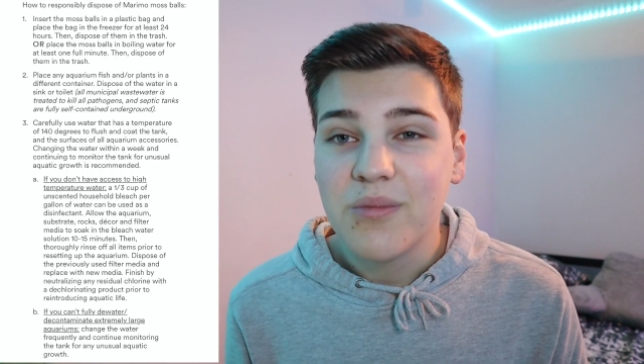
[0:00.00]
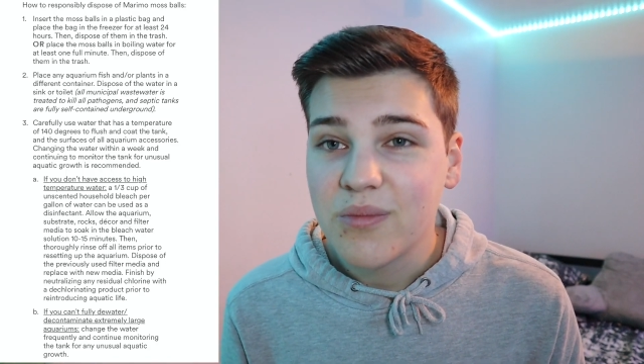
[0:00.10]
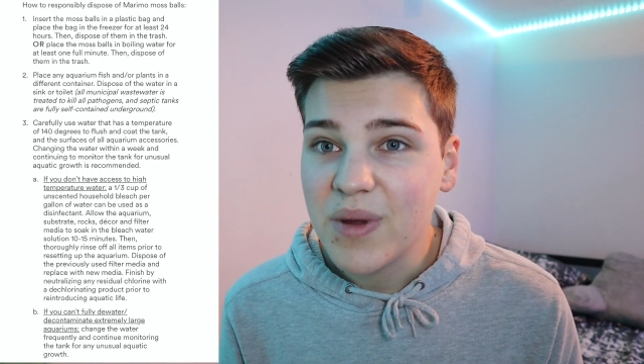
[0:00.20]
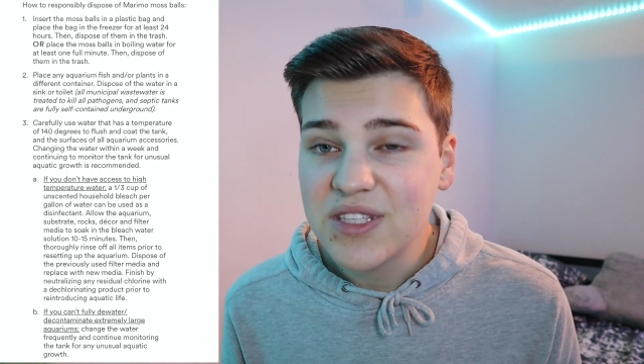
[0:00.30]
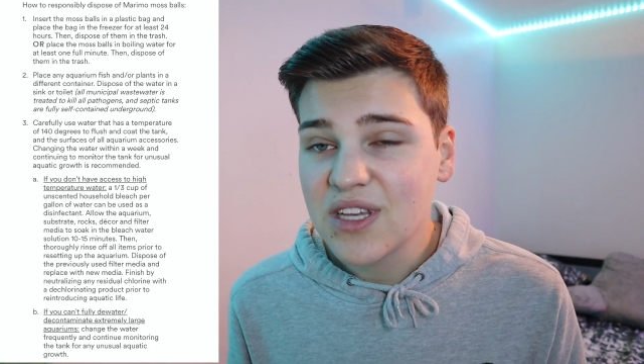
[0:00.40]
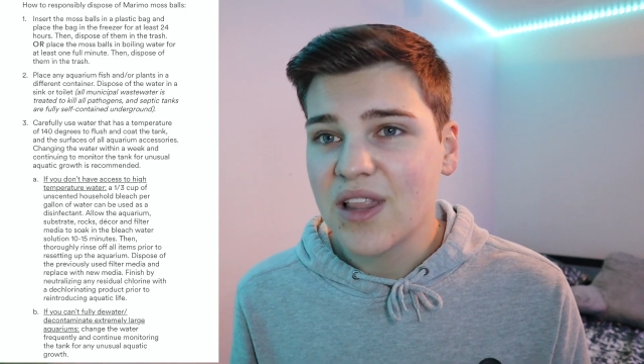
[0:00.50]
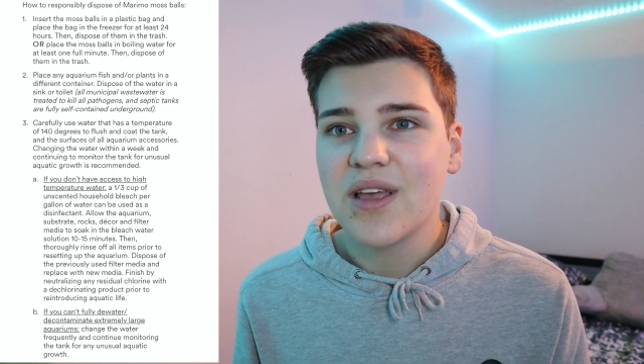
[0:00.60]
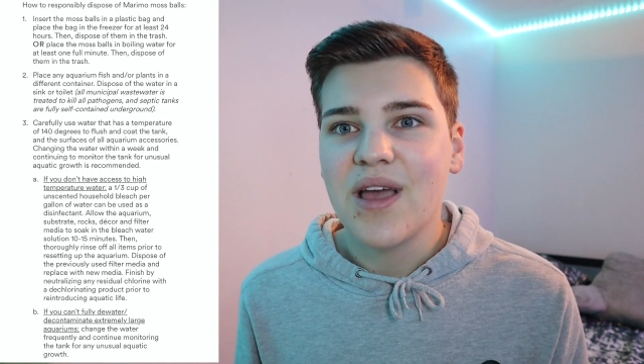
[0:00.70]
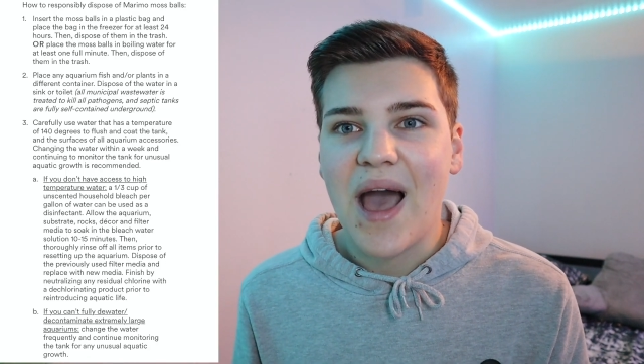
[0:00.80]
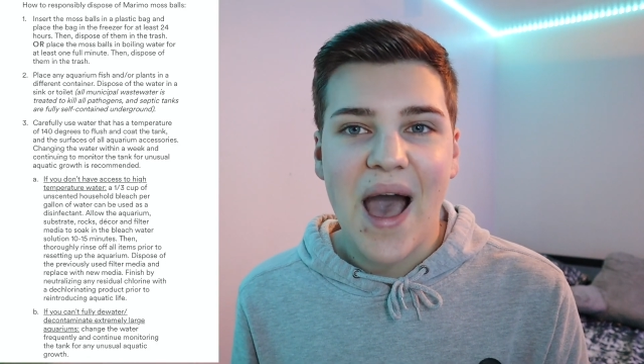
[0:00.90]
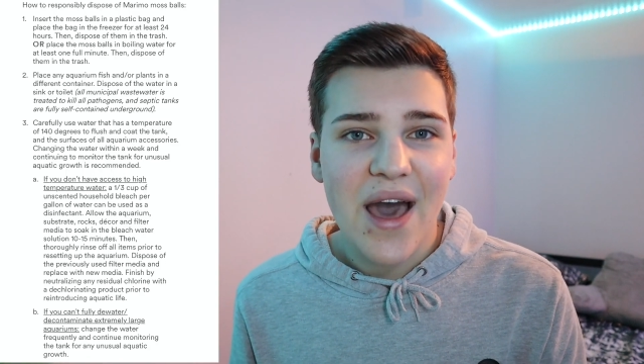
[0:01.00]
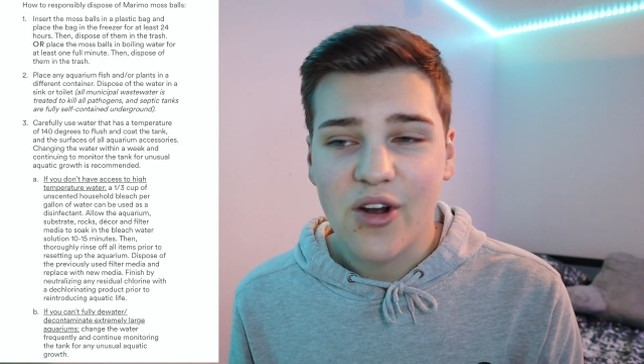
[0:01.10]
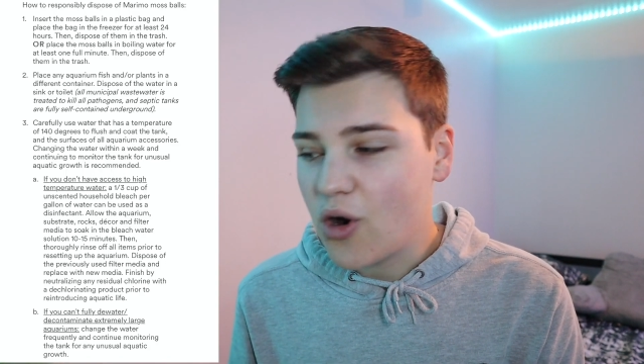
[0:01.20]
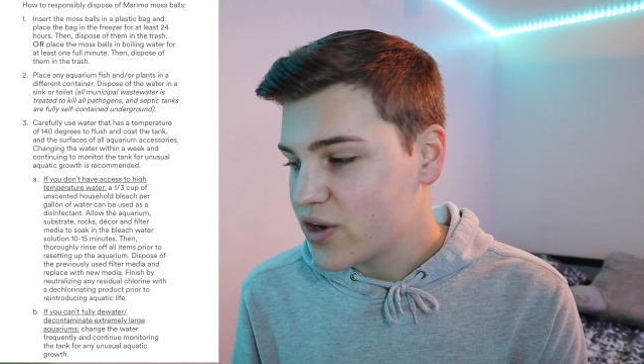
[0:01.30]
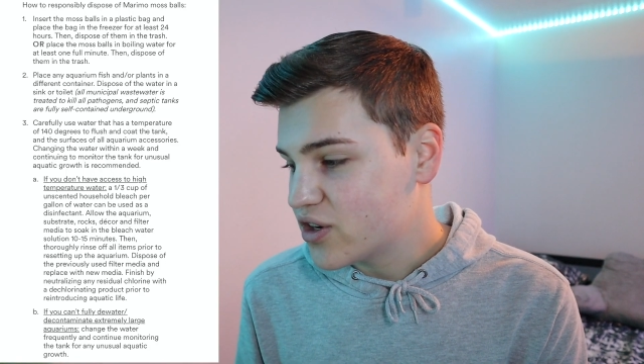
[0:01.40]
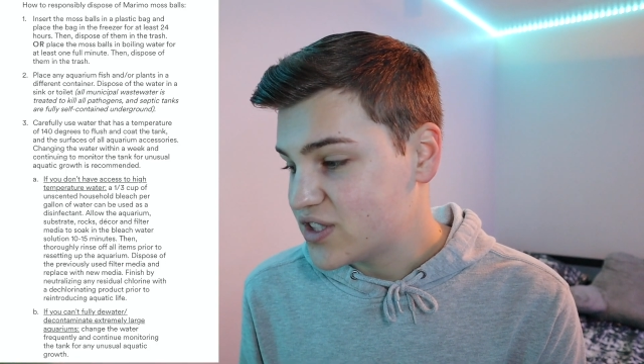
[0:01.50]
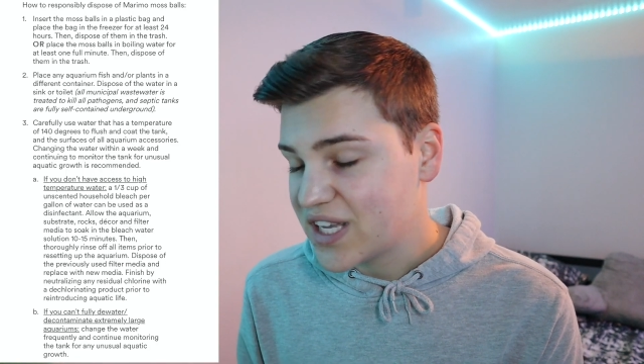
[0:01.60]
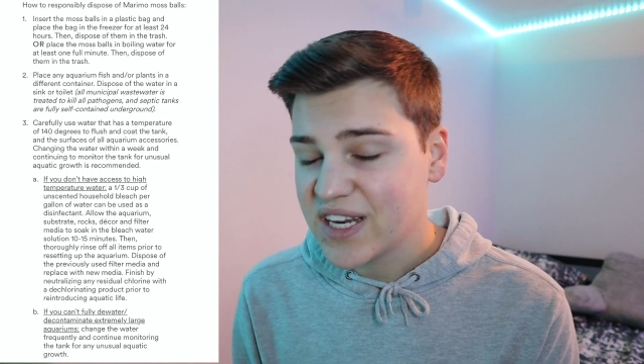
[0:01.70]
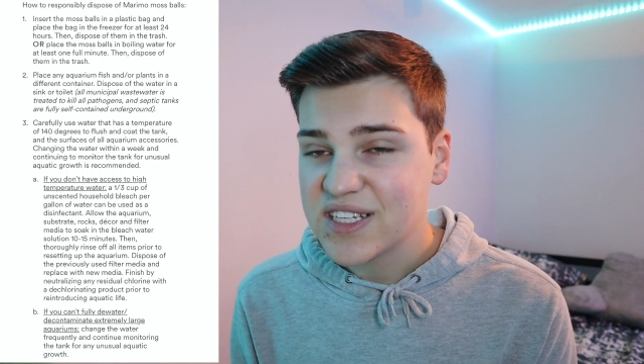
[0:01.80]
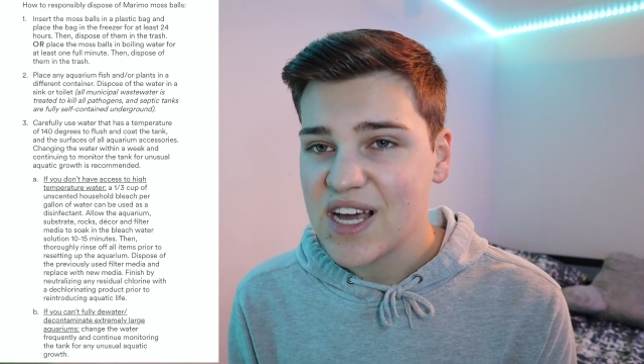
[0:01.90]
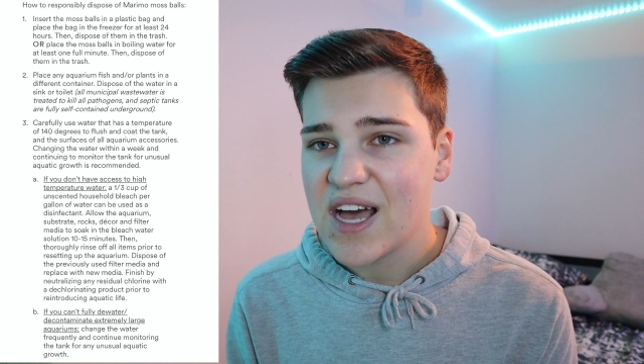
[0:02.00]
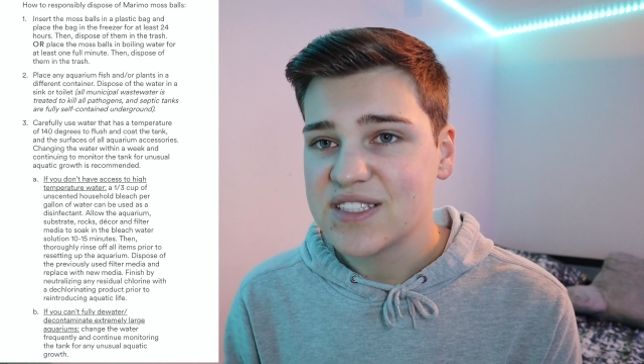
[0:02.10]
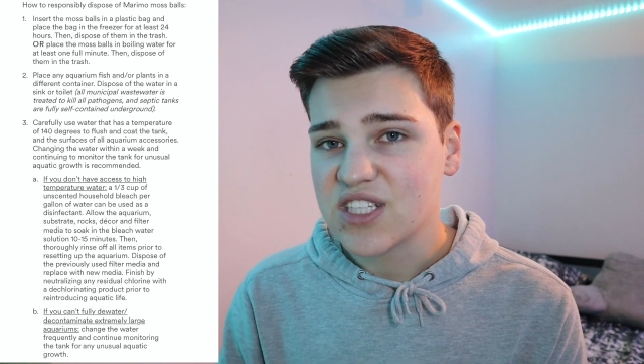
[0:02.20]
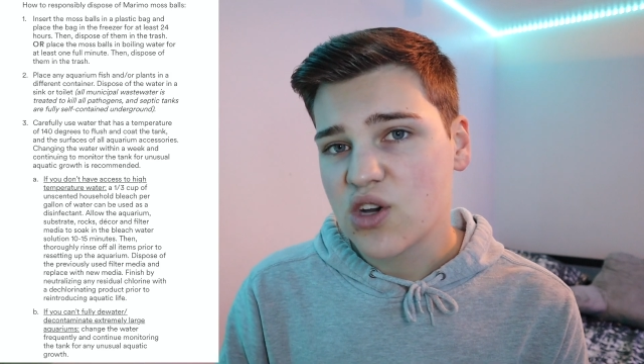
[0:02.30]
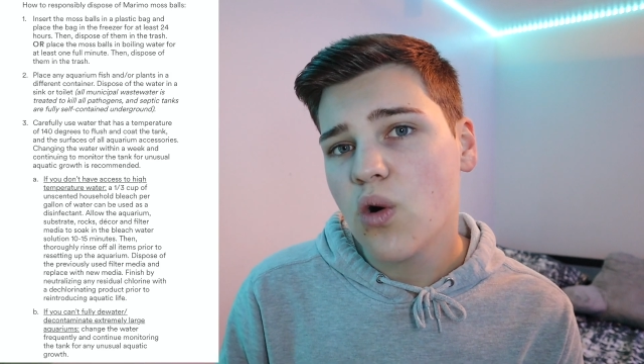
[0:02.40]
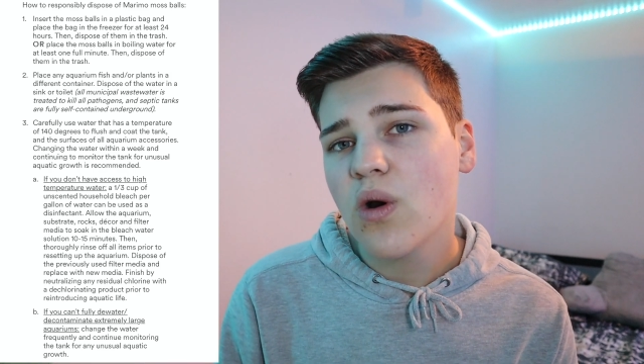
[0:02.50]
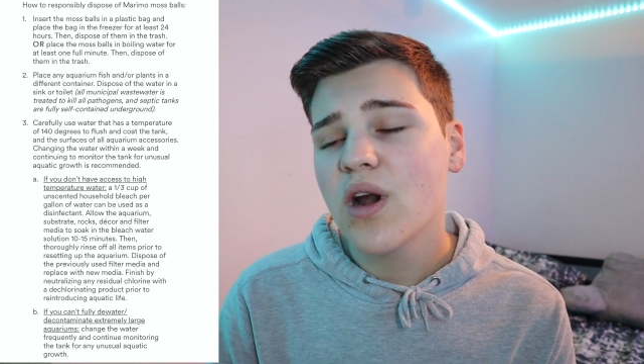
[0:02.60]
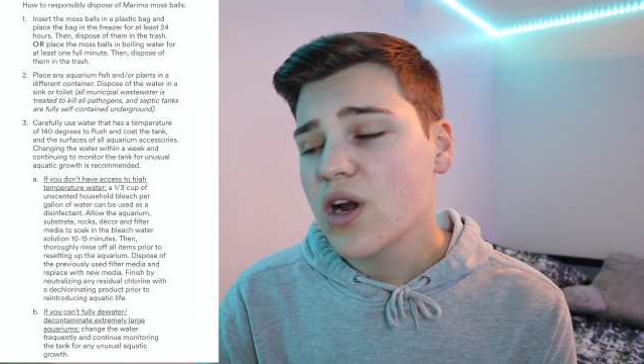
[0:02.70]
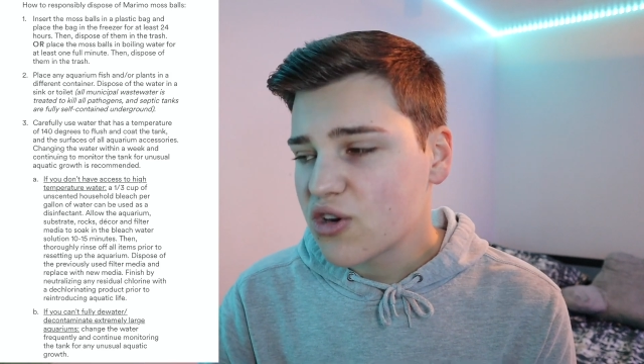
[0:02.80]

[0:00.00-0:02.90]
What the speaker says: basically add all your sanitized decor,